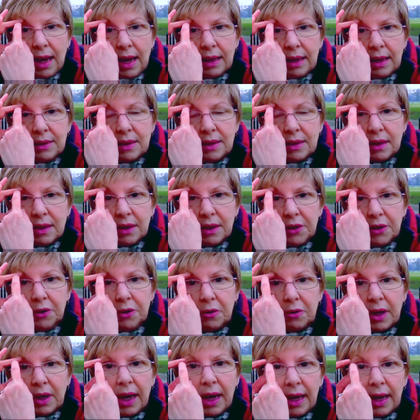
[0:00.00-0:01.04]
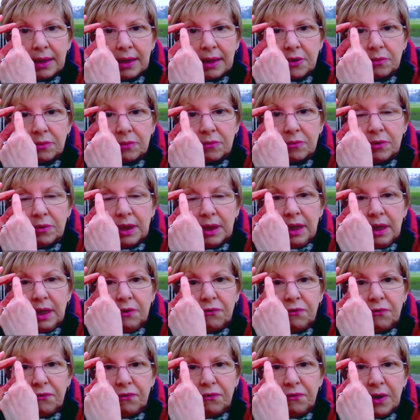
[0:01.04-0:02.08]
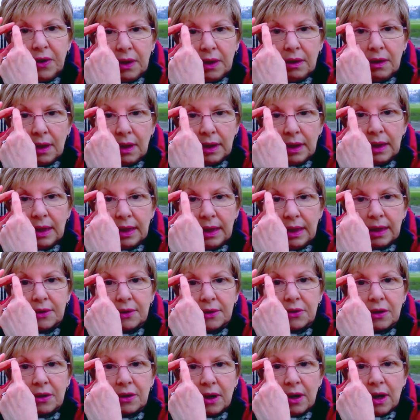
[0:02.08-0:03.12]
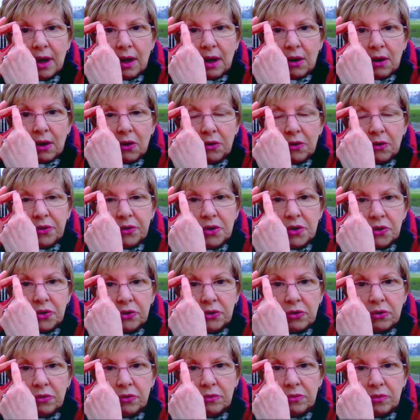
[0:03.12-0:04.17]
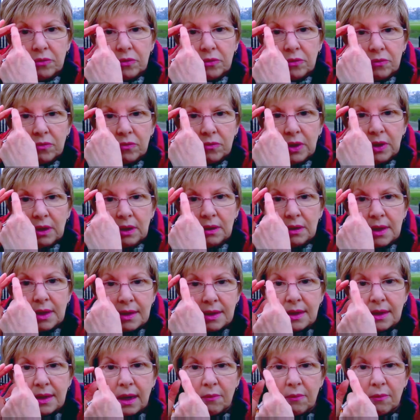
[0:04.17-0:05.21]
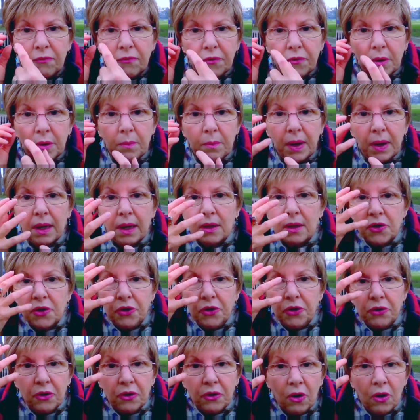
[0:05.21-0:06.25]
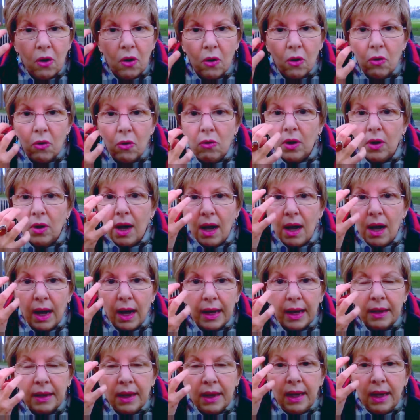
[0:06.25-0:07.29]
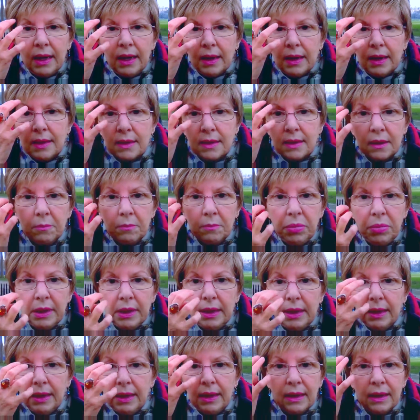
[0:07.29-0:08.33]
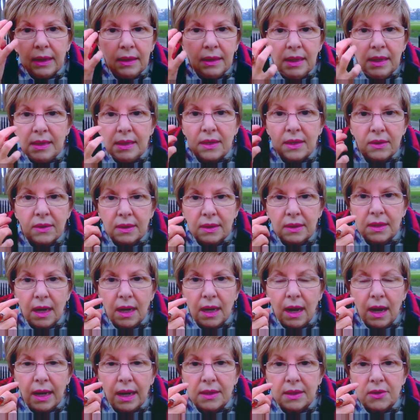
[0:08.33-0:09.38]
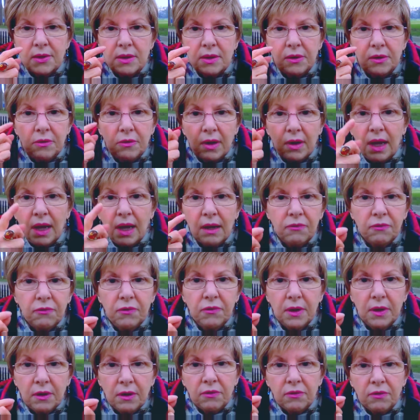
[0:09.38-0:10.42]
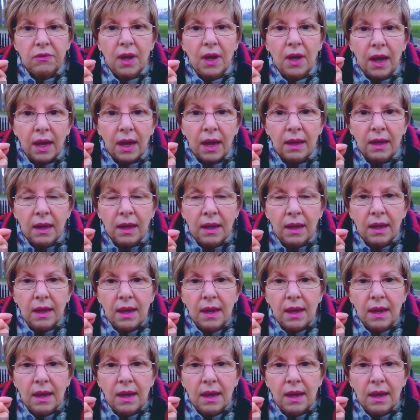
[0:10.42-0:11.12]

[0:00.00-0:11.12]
And you can't really feel it, or there's no real discomfort because your whole eye is completely anesthetized. You can't feel a thing.